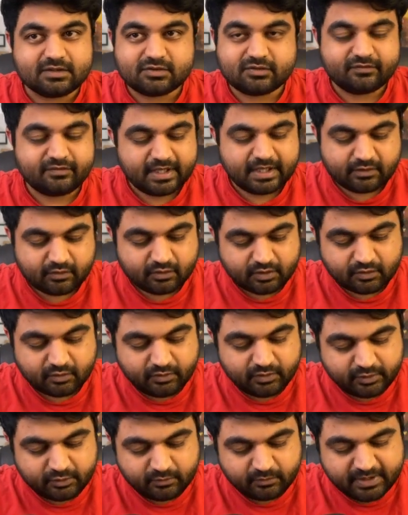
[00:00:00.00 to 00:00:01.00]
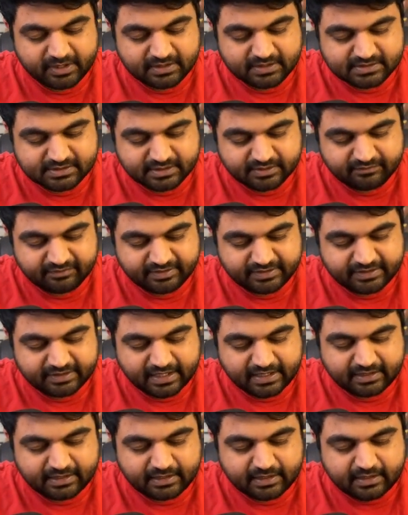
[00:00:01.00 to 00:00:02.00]
So we are not going to be concerned with
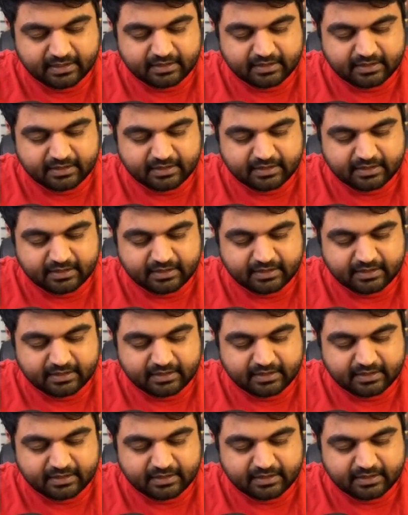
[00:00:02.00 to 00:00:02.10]
that,